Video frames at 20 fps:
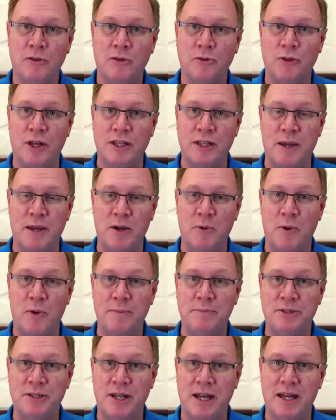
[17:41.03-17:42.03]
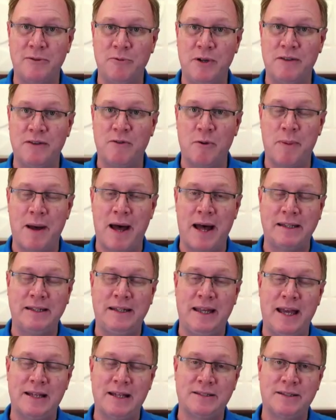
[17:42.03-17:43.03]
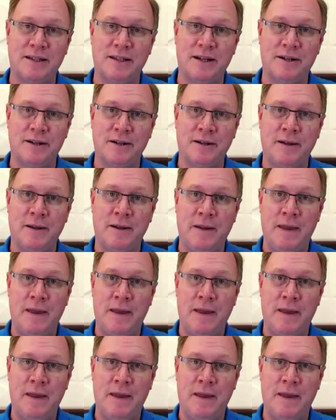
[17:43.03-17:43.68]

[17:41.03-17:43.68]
So that's my website. We have a podcast there.